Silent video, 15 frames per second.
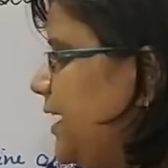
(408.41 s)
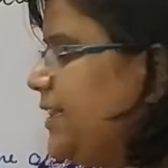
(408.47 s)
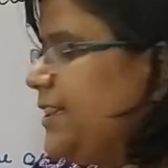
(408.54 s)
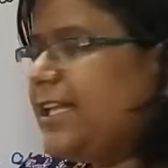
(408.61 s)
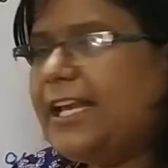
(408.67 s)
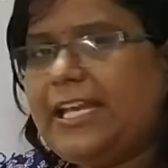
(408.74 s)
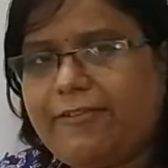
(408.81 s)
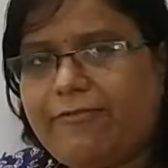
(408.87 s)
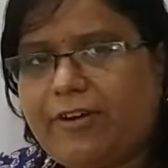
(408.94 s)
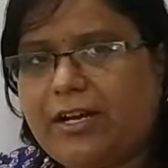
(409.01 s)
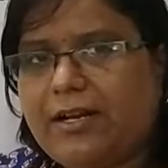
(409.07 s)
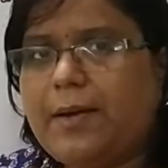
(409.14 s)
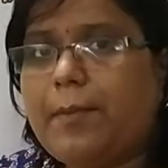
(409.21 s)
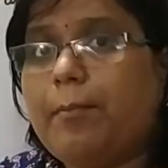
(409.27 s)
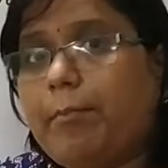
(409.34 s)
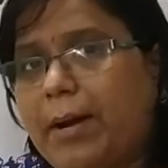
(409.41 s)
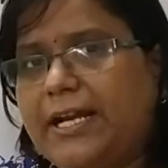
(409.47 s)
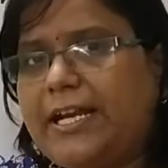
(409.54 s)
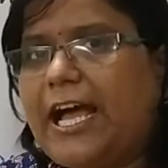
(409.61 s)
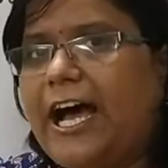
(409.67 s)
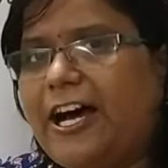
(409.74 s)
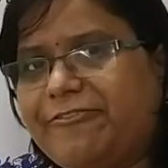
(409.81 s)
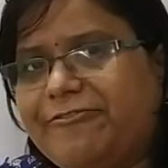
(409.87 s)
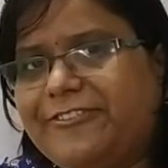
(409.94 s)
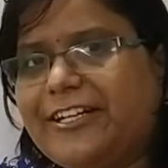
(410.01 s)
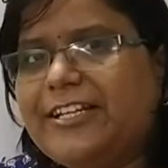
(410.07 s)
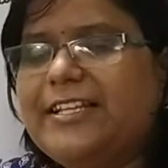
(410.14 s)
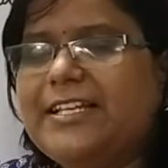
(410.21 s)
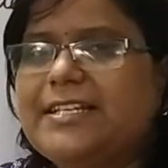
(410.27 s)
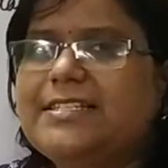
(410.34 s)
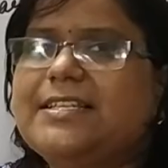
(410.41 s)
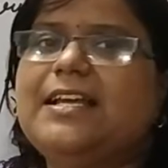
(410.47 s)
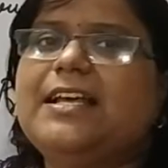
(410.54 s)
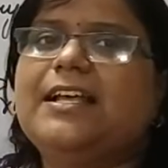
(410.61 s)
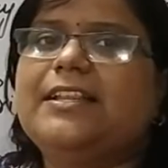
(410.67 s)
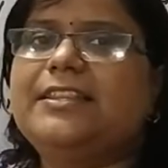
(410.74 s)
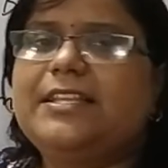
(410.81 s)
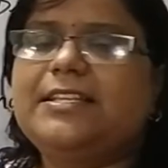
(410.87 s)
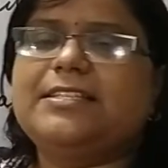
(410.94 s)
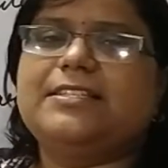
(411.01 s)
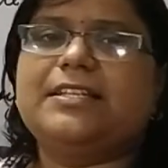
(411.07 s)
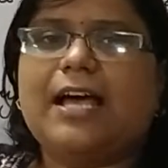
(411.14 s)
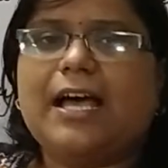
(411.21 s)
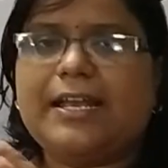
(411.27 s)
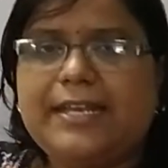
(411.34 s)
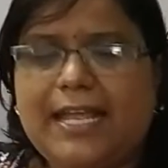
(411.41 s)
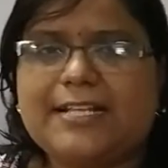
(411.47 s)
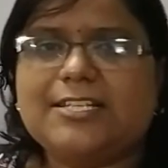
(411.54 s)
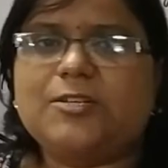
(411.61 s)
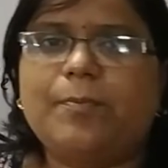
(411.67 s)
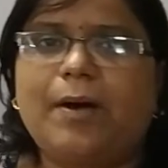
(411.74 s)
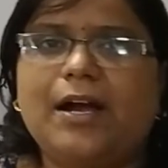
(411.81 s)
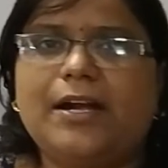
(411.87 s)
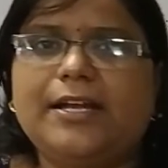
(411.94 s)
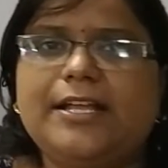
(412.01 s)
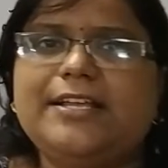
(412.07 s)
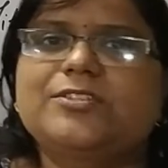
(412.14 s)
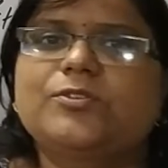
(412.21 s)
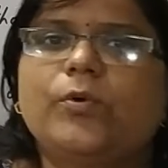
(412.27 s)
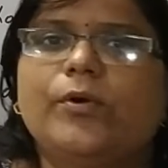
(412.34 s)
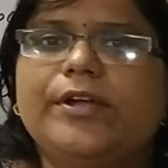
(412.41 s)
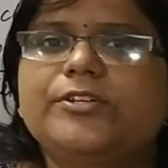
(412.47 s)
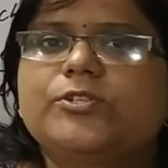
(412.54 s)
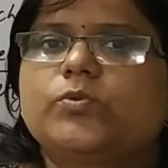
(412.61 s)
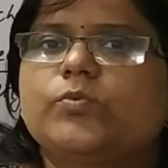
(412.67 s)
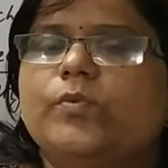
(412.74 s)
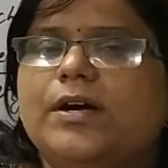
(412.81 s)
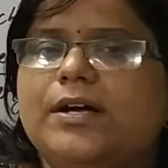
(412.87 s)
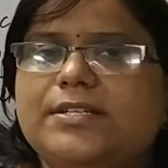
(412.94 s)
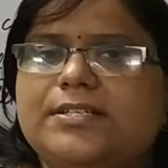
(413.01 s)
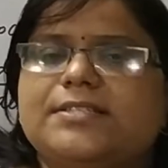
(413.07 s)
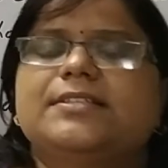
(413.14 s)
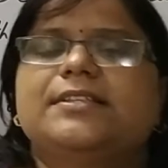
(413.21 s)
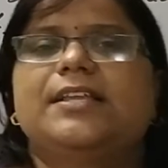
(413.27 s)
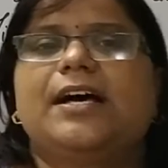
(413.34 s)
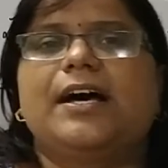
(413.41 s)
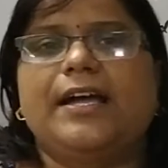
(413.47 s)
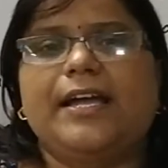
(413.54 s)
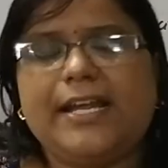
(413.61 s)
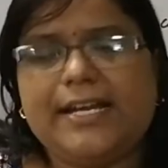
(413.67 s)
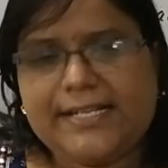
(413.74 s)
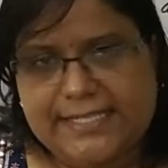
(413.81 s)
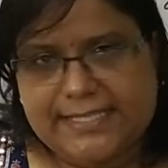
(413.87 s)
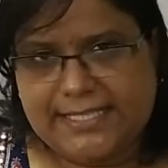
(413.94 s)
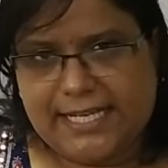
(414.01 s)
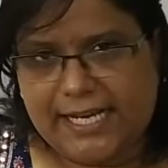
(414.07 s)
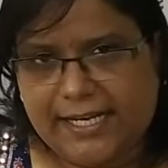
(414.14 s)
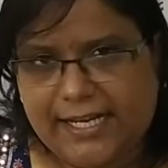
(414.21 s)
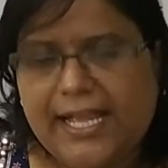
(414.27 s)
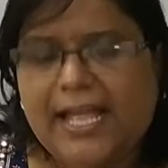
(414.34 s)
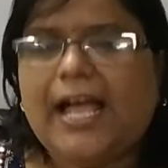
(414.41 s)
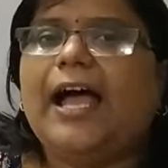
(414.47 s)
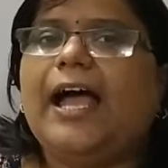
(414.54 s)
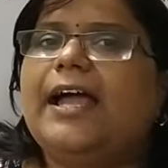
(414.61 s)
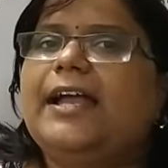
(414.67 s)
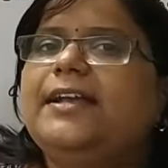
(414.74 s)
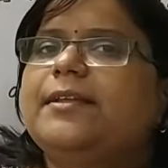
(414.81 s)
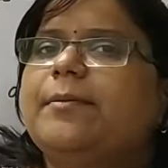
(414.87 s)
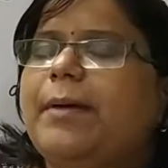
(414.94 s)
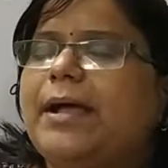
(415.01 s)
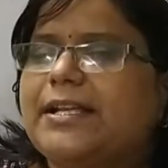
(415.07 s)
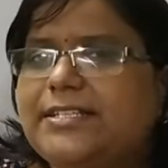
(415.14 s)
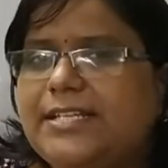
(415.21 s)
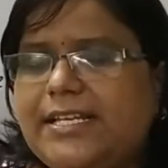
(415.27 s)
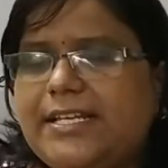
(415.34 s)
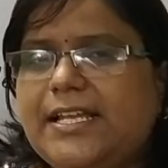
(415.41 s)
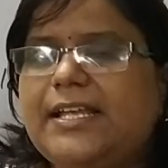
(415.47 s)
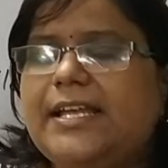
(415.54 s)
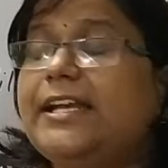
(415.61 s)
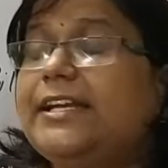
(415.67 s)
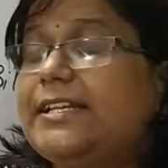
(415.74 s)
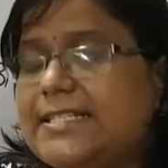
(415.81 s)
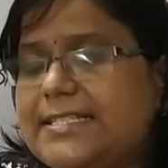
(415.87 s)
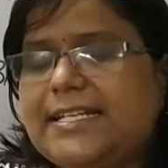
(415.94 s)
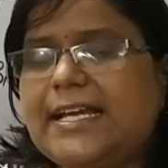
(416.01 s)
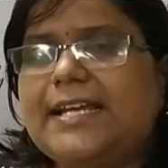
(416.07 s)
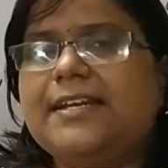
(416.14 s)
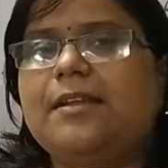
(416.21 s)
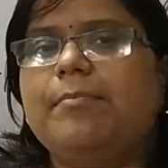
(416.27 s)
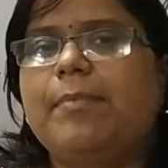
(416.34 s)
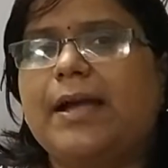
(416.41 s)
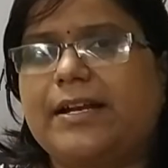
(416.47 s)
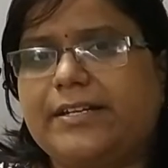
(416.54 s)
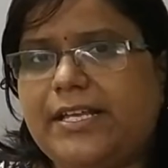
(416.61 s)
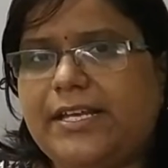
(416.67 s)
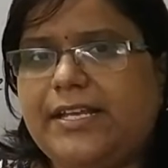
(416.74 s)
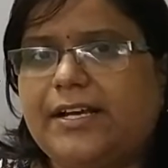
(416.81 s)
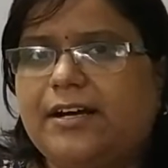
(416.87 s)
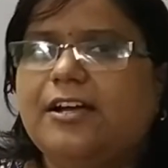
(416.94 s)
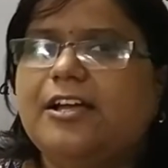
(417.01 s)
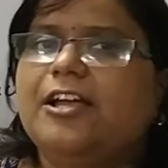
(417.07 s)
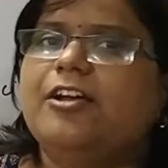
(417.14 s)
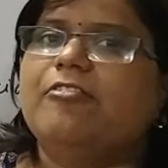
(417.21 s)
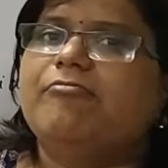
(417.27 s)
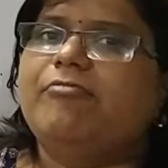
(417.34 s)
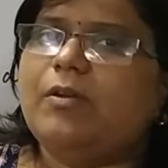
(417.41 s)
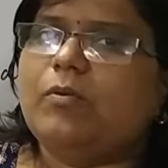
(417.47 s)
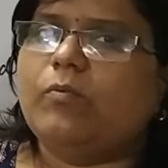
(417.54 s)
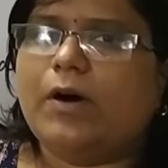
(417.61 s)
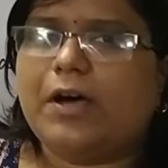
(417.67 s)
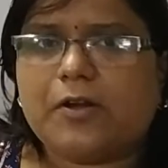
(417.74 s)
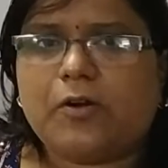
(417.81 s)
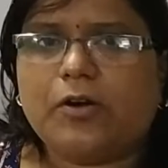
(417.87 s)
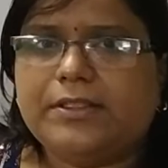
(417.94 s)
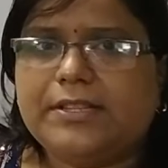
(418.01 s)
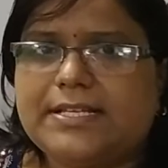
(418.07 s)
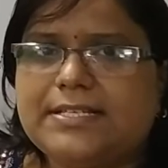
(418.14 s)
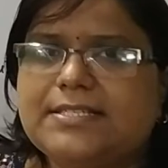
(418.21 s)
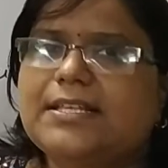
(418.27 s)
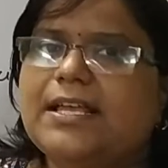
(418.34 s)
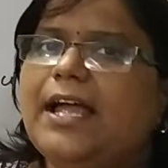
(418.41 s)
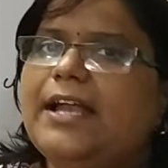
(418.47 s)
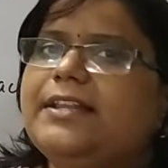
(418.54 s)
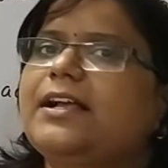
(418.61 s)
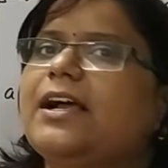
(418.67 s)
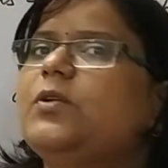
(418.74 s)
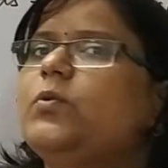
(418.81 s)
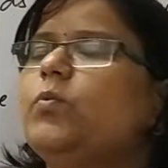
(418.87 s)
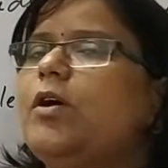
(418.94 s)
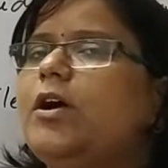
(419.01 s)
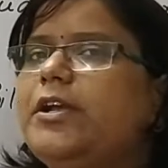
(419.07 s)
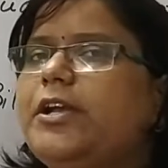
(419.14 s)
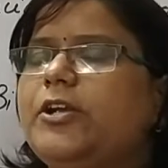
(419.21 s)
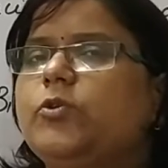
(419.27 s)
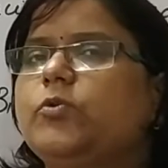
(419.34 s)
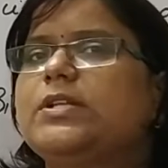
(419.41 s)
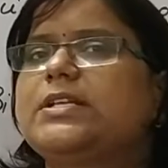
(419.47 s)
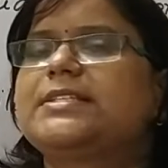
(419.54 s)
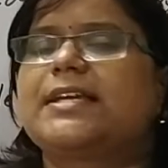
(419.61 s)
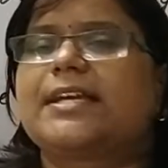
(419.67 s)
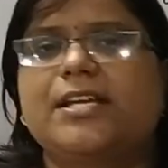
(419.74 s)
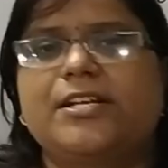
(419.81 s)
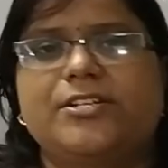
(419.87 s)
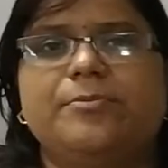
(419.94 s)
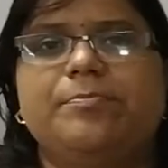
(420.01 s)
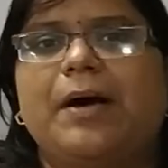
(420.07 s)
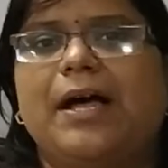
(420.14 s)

in the liver, but after this next part is going towards the intestine, and the intestinal bacteria will work on this and convert into the secondary